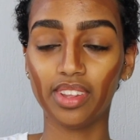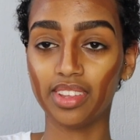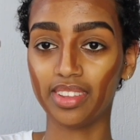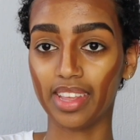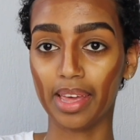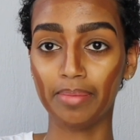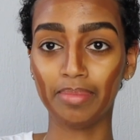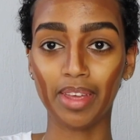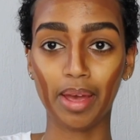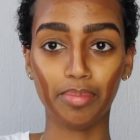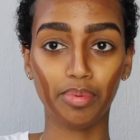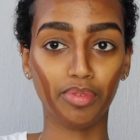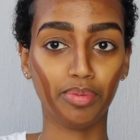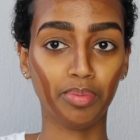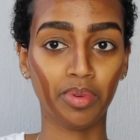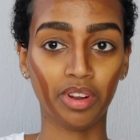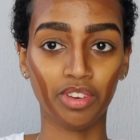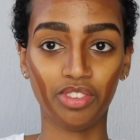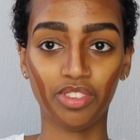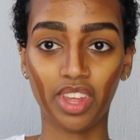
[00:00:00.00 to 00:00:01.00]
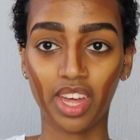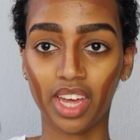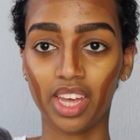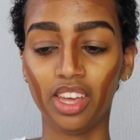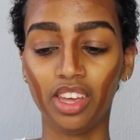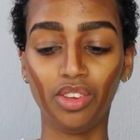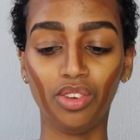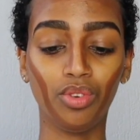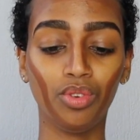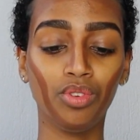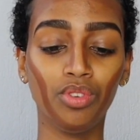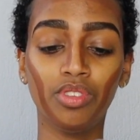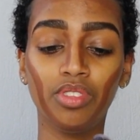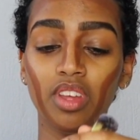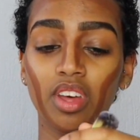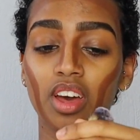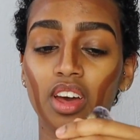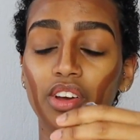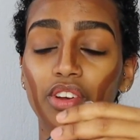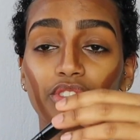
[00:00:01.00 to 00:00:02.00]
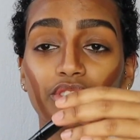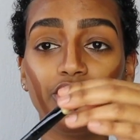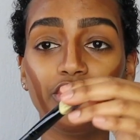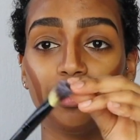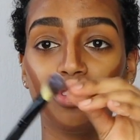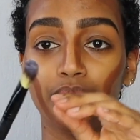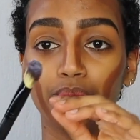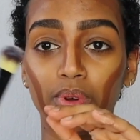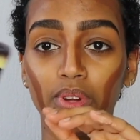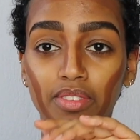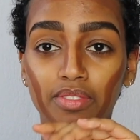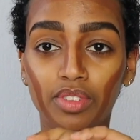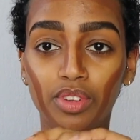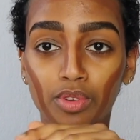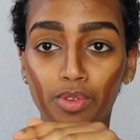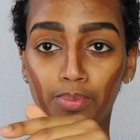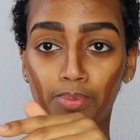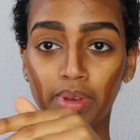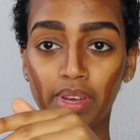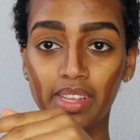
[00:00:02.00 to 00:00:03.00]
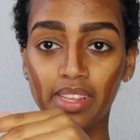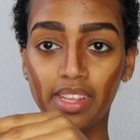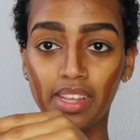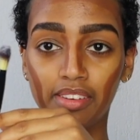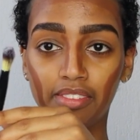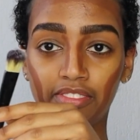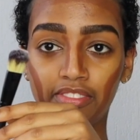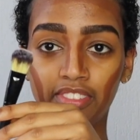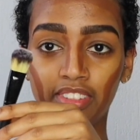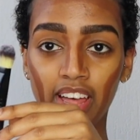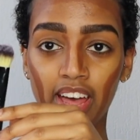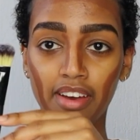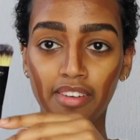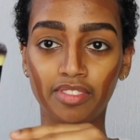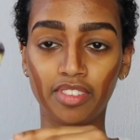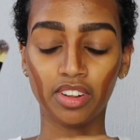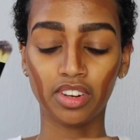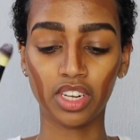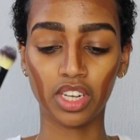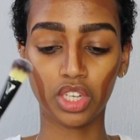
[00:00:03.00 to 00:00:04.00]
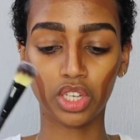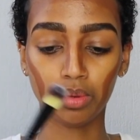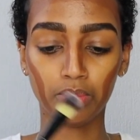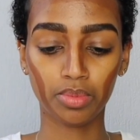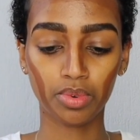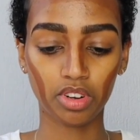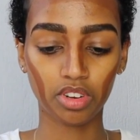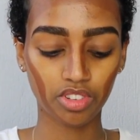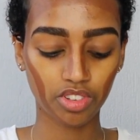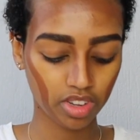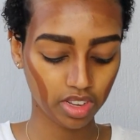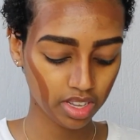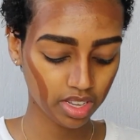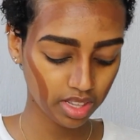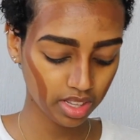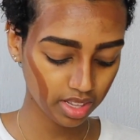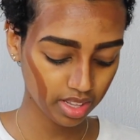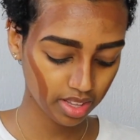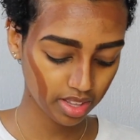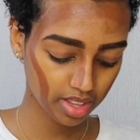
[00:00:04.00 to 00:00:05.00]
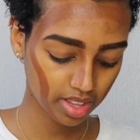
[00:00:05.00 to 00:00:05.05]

the same type of brush that he used, just one of those basic flat foundation brushes.